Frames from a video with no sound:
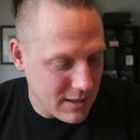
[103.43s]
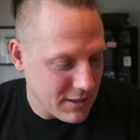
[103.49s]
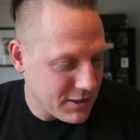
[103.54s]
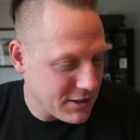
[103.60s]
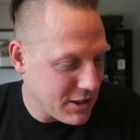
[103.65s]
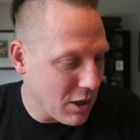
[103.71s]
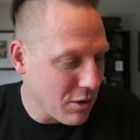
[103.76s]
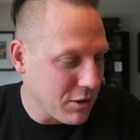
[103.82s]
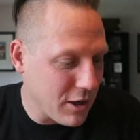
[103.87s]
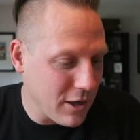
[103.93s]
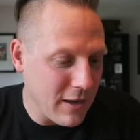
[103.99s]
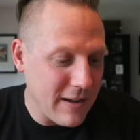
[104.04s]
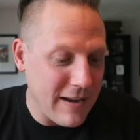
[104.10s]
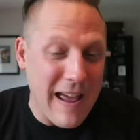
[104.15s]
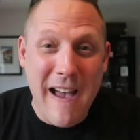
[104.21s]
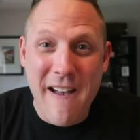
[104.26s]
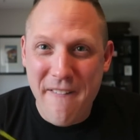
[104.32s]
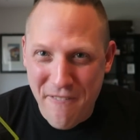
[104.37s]
So
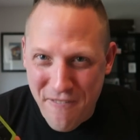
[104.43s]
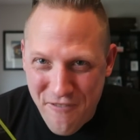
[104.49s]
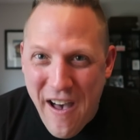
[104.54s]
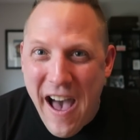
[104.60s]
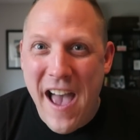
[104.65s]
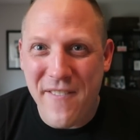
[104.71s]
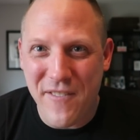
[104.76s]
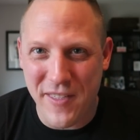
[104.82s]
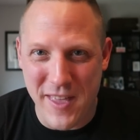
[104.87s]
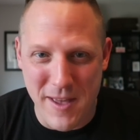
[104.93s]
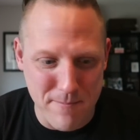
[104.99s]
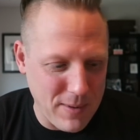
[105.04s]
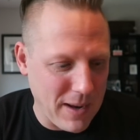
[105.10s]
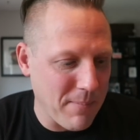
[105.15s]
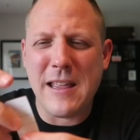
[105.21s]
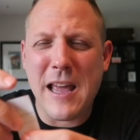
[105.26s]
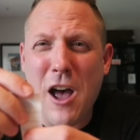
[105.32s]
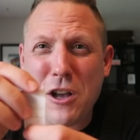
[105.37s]
good, five of them.
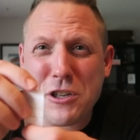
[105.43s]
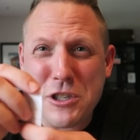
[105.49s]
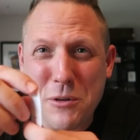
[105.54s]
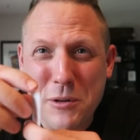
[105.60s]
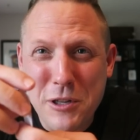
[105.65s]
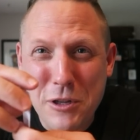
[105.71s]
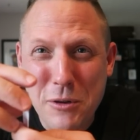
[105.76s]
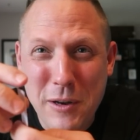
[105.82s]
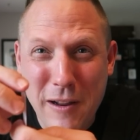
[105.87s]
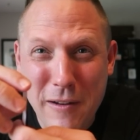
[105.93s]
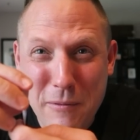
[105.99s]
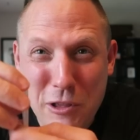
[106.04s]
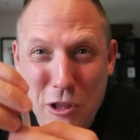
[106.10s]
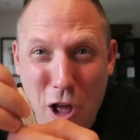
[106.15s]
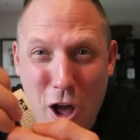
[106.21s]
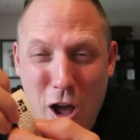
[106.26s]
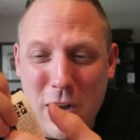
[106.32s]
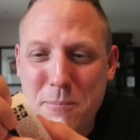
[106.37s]
They also included
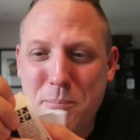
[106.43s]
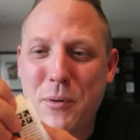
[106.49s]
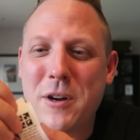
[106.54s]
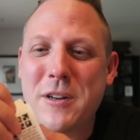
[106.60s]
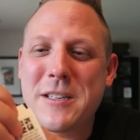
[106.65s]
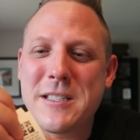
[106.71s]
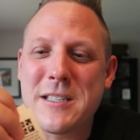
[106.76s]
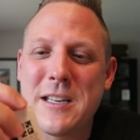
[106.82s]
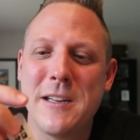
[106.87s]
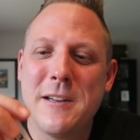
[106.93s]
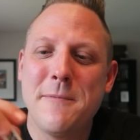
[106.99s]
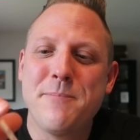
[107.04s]
logbooks